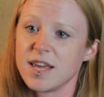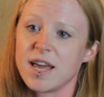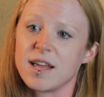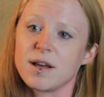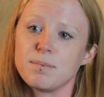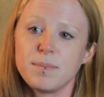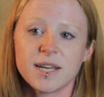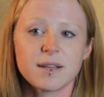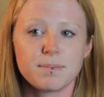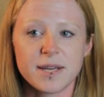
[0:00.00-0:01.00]
And a
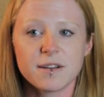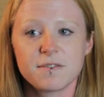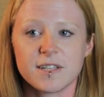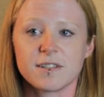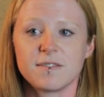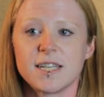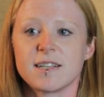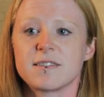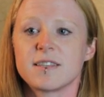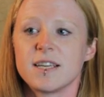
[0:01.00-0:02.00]
big benefit of
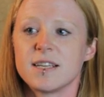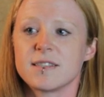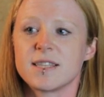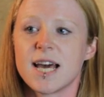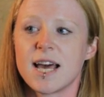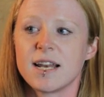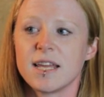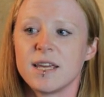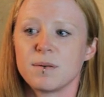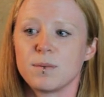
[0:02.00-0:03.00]
this is that
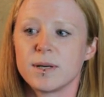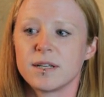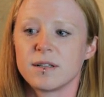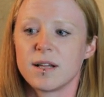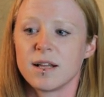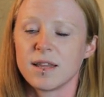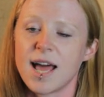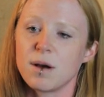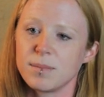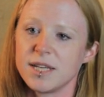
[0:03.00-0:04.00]
it will
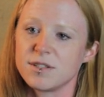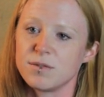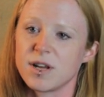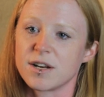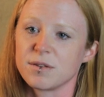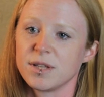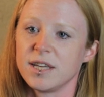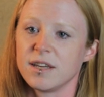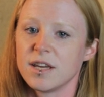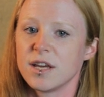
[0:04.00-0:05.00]
allow me to not
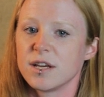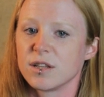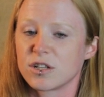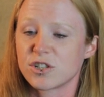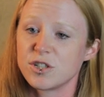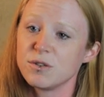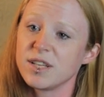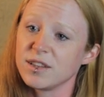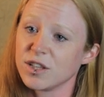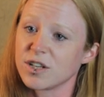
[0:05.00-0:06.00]
only
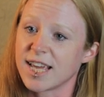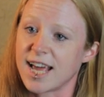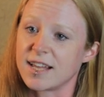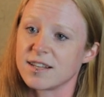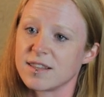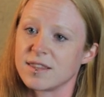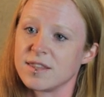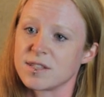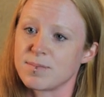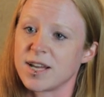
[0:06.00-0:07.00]
longitudinally look at
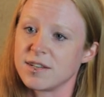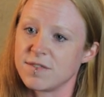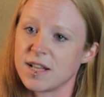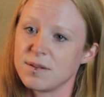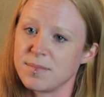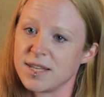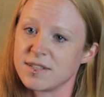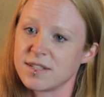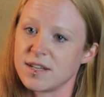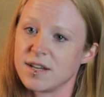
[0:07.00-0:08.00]
the spine
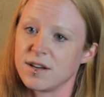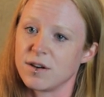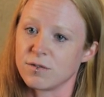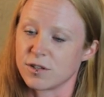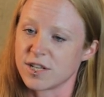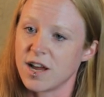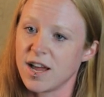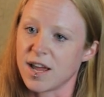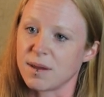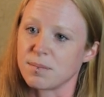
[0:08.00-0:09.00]
development over
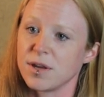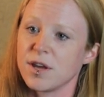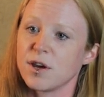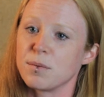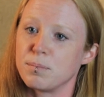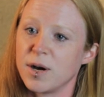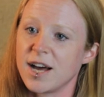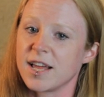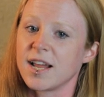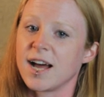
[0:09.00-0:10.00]
time,
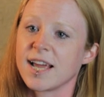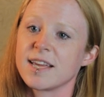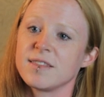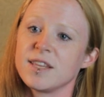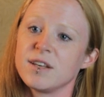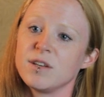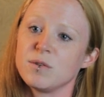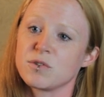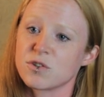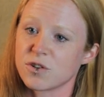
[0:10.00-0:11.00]
but I can then
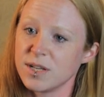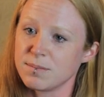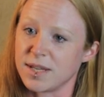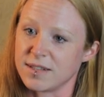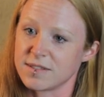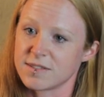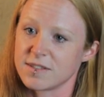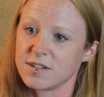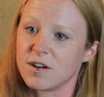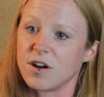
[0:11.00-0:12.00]
use treatments
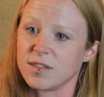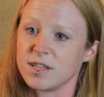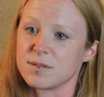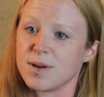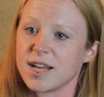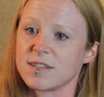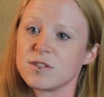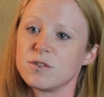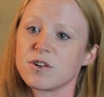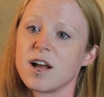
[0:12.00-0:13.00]
on these mice
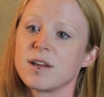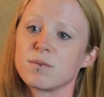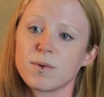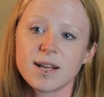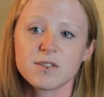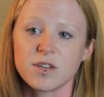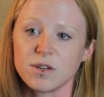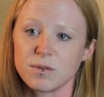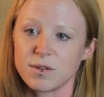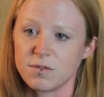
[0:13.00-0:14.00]
to try and
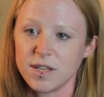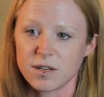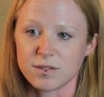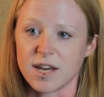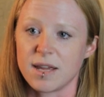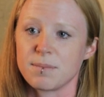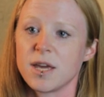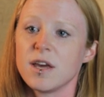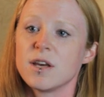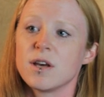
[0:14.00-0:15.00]
rescue the phenotype
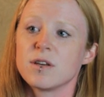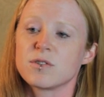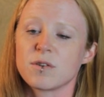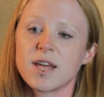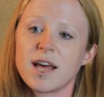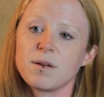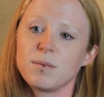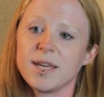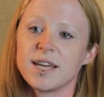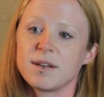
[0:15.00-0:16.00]
so that
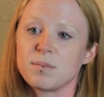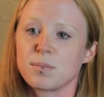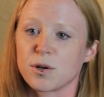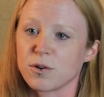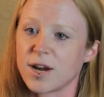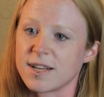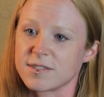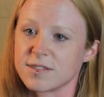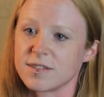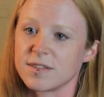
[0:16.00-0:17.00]
we can
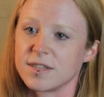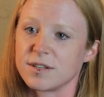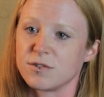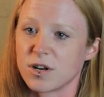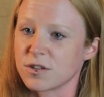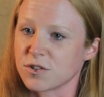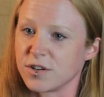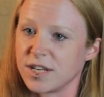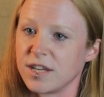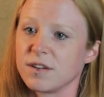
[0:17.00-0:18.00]
progress the drug
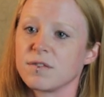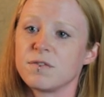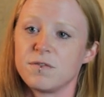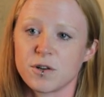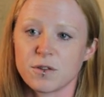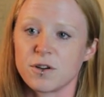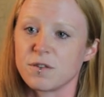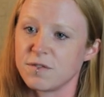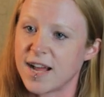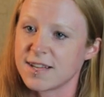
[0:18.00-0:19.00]
screening further
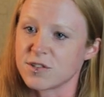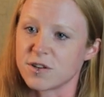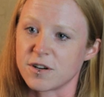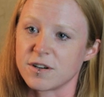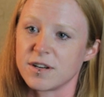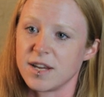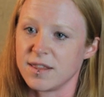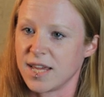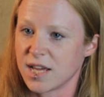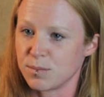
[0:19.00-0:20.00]
and faster in
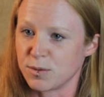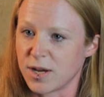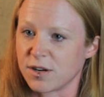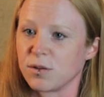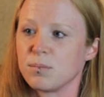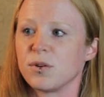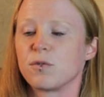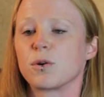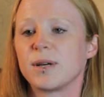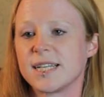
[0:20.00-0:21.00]
the animal model
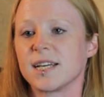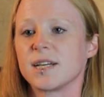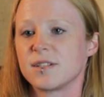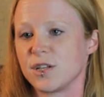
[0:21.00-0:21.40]
before we take it to